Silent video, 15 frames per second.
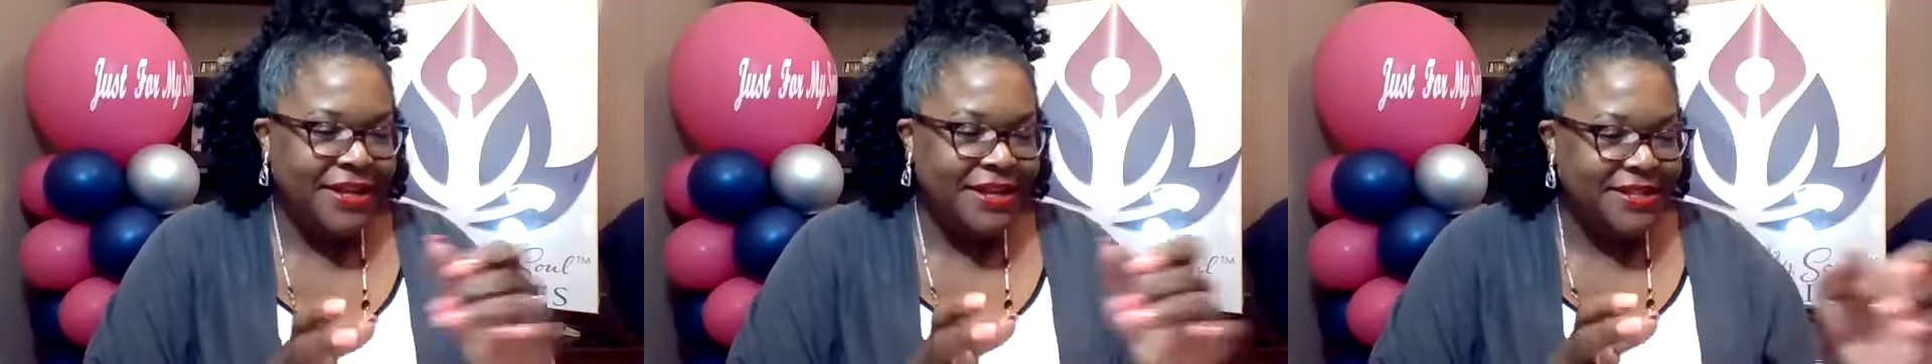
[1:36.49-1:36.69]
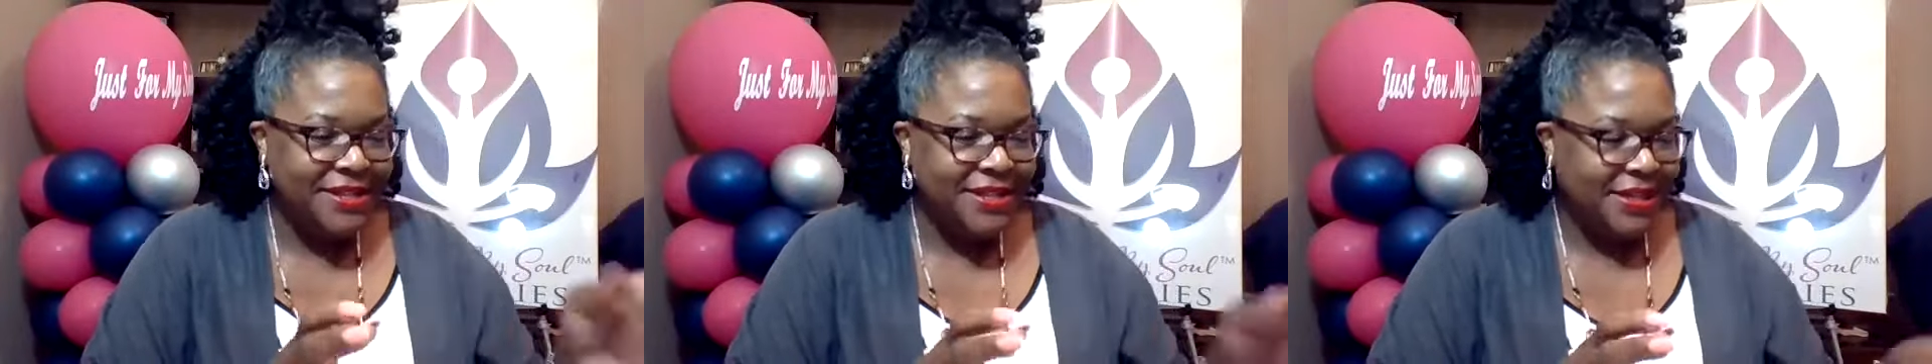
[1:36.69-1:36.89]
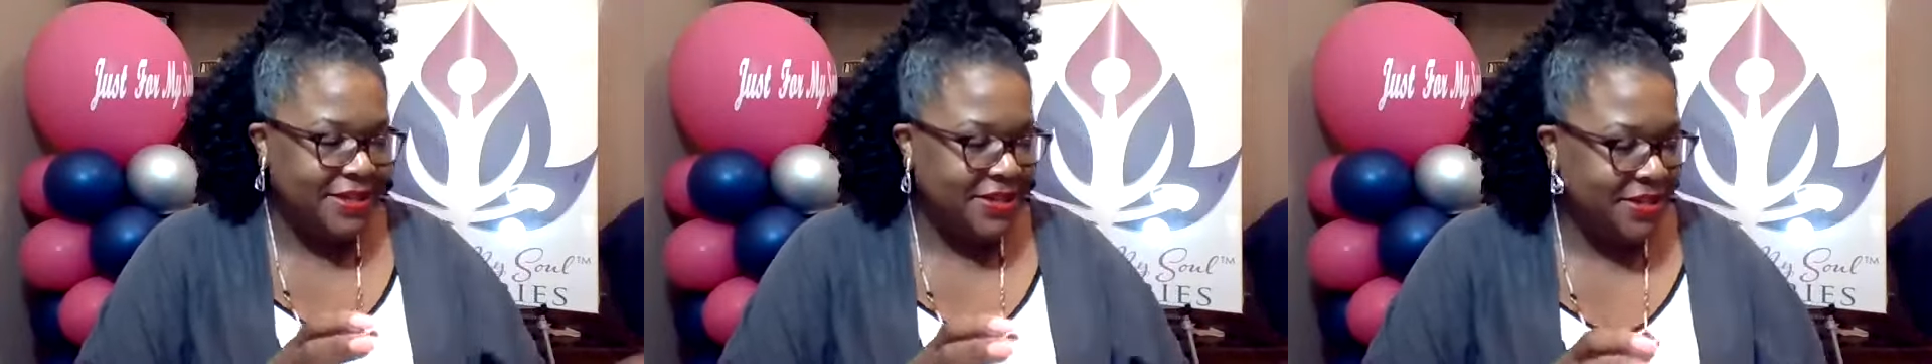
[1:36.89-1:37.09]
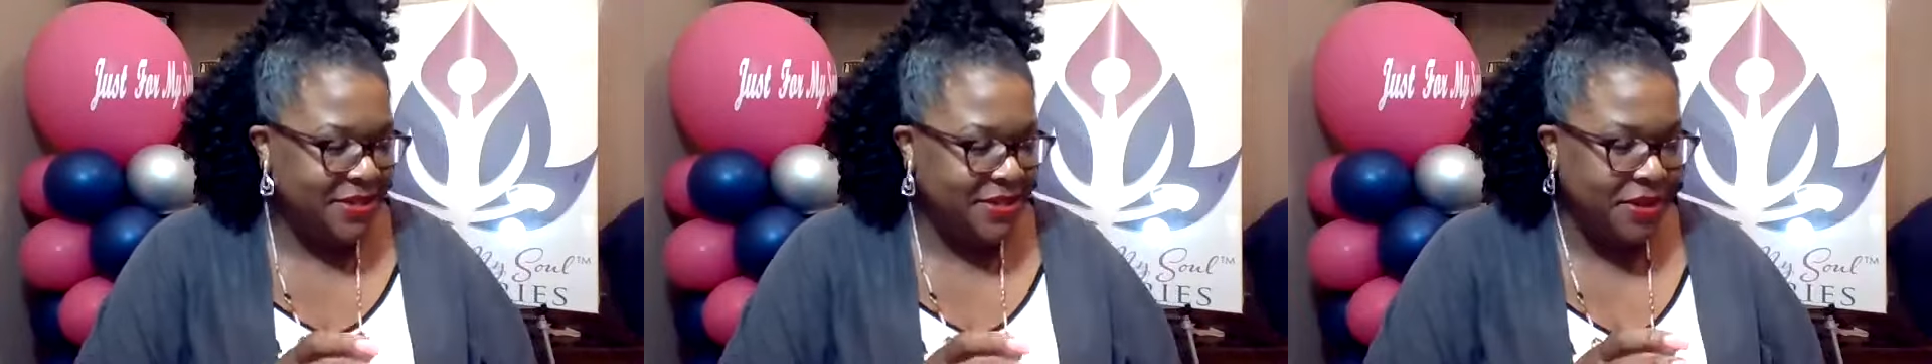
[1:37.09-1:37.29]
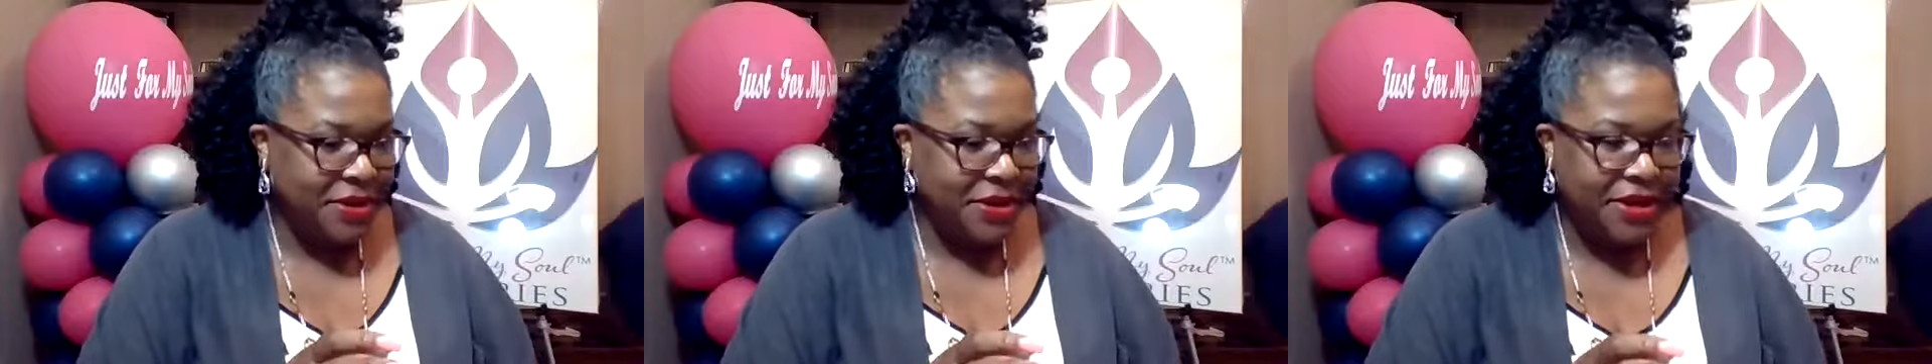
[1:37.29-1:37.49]
let's get
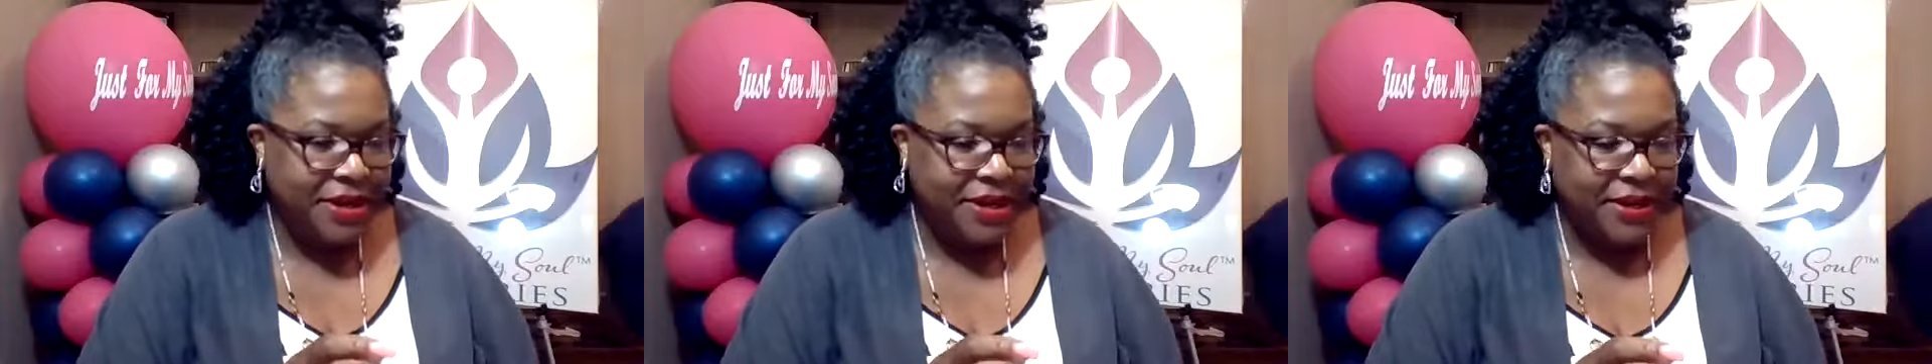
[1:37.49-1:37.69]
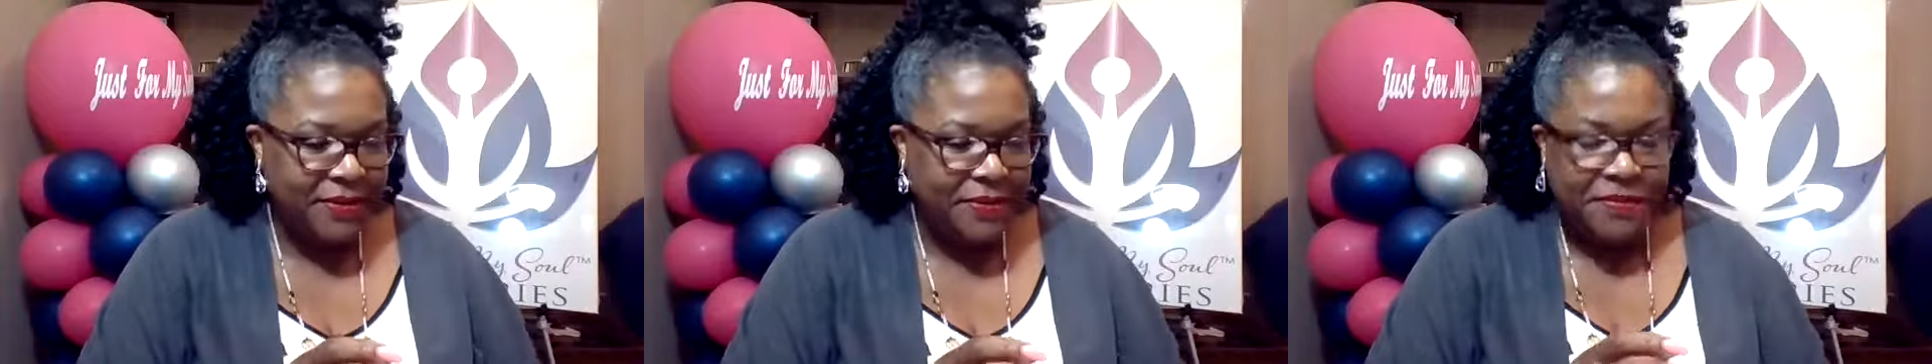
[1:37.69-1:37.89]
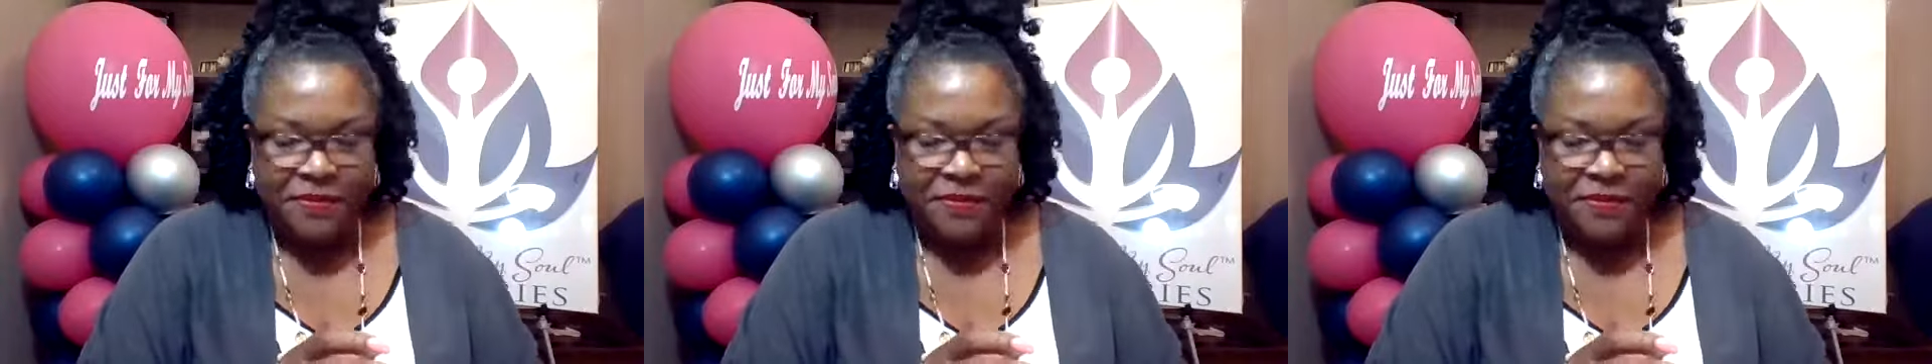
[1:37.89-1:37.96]
started.